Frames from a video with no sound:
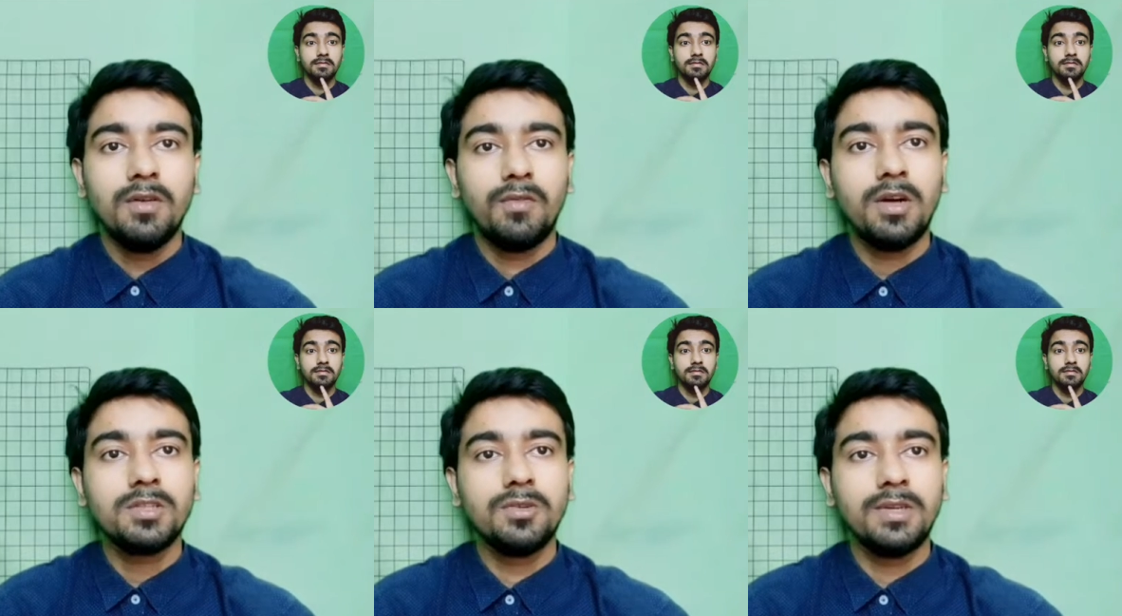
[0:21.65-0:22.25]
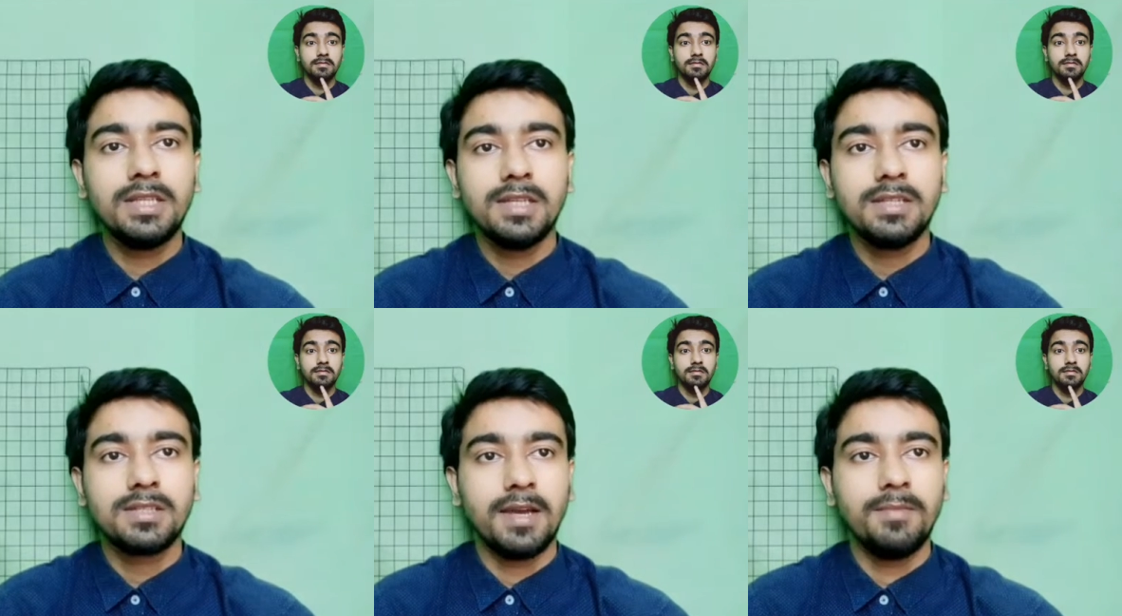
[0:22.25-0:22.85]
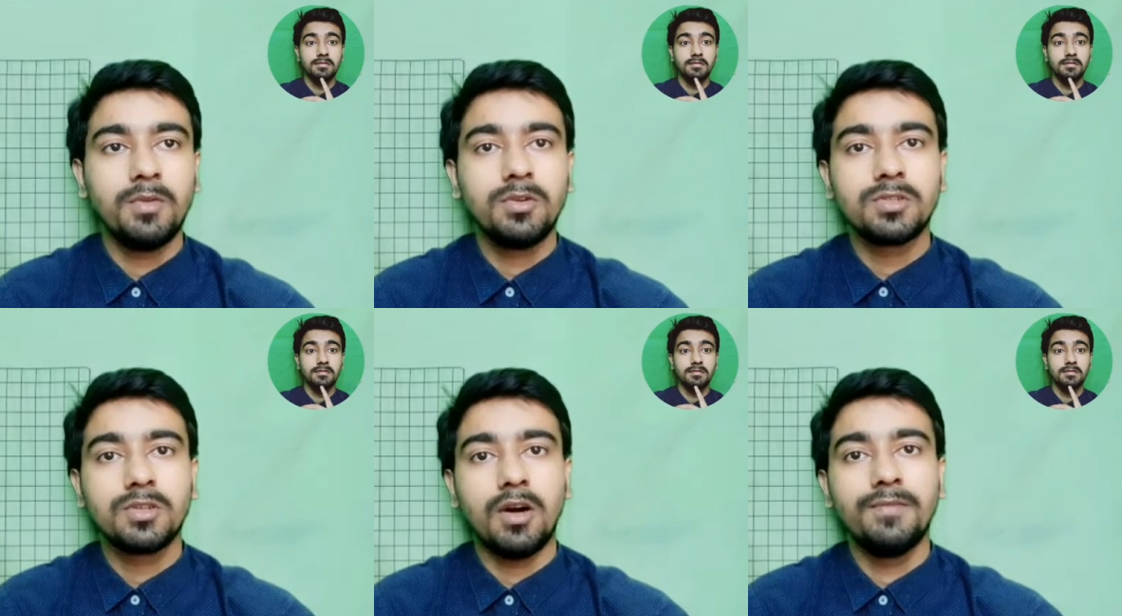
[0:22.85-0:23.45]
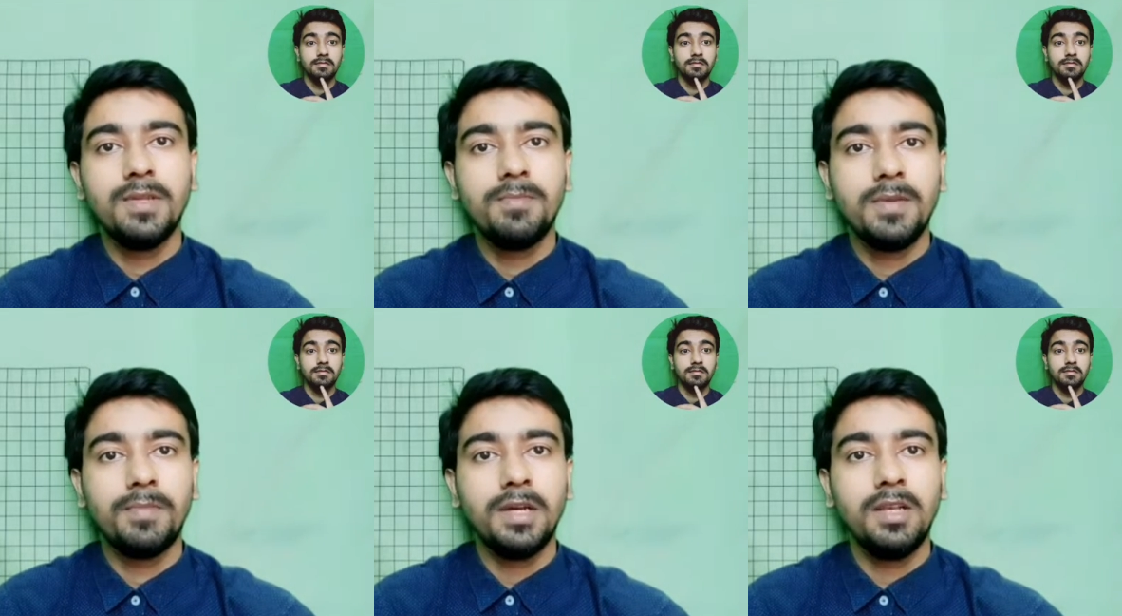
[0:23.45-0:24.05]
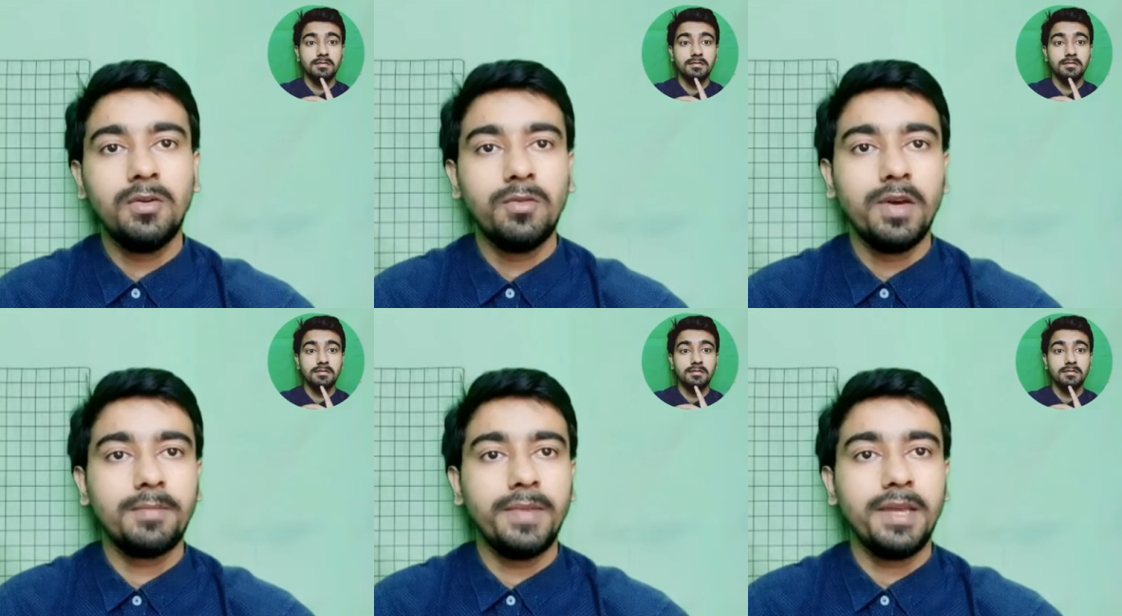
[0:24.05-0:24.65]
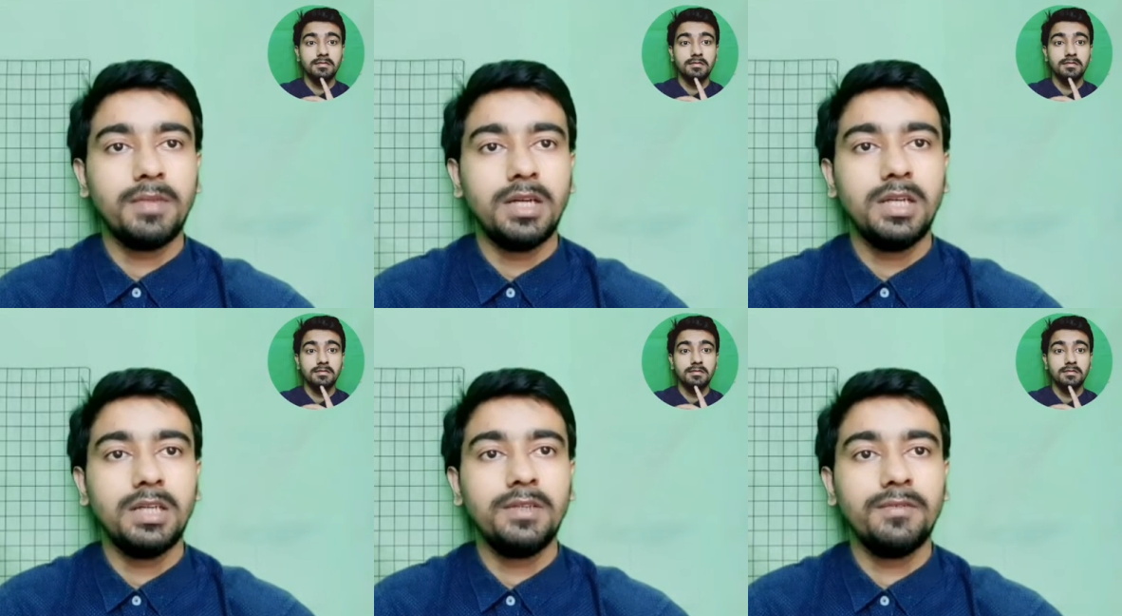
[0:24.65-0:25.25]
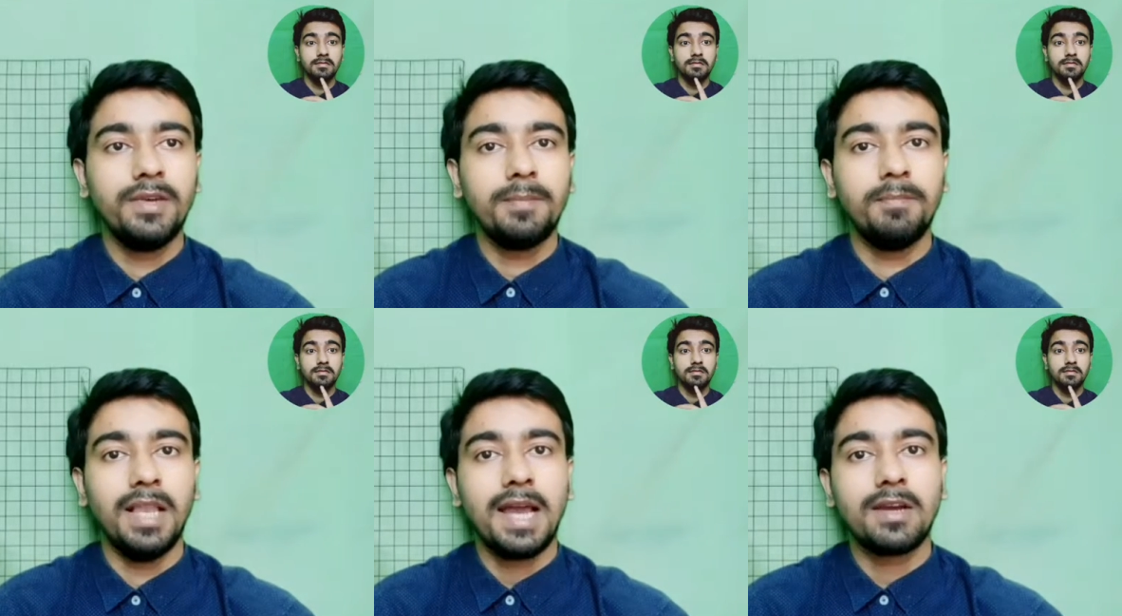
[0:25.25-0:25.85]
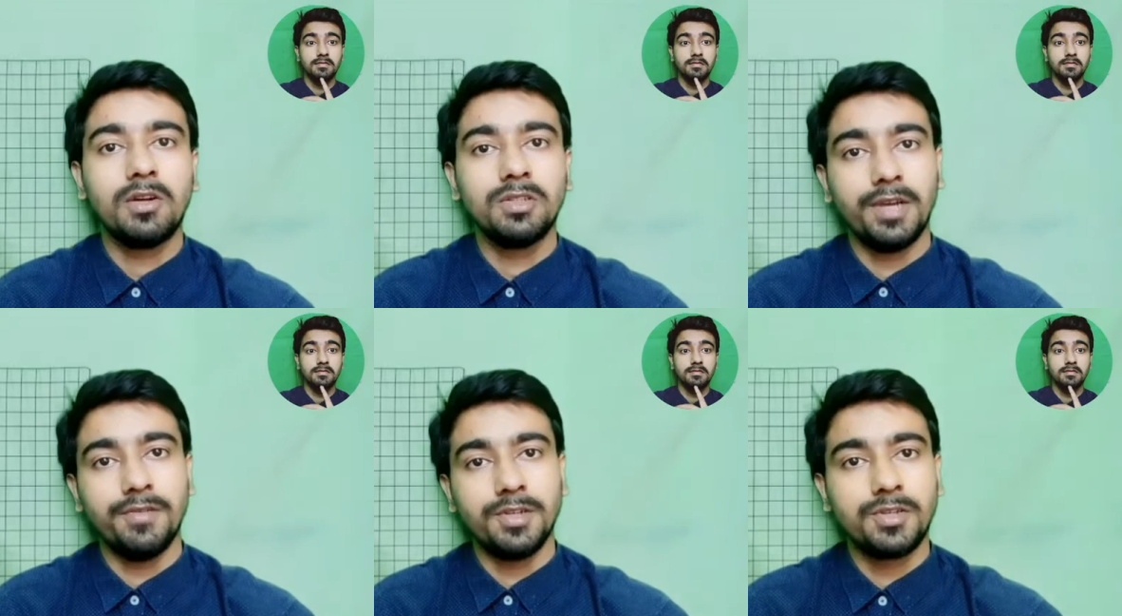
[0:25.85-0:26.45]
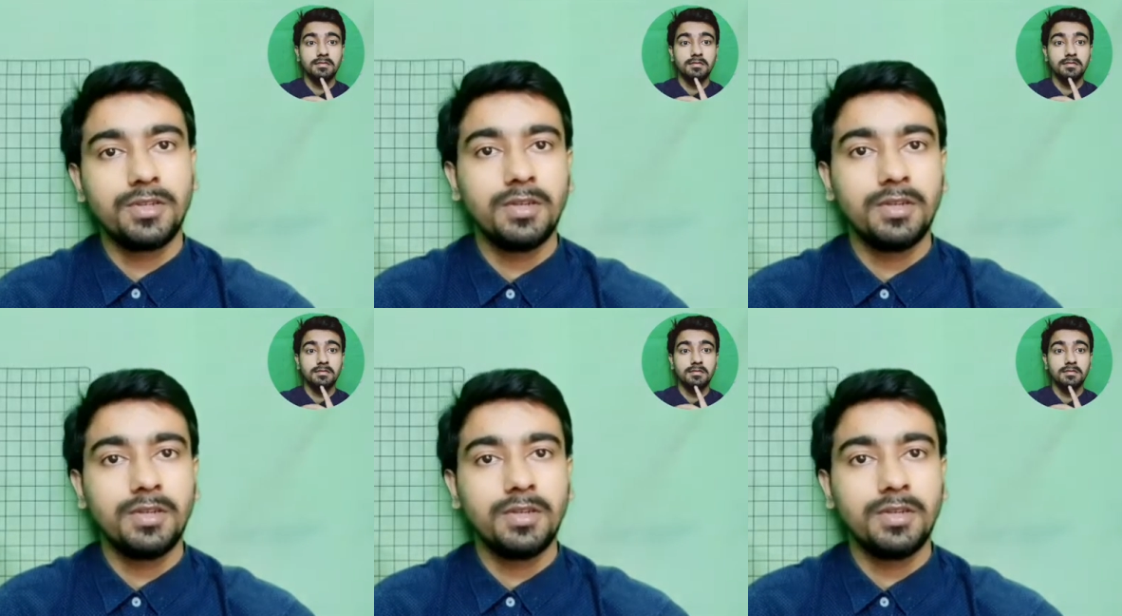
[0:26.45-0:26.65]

Speaker 1: Was during this time most of the people who were being murdered were black or Jewish.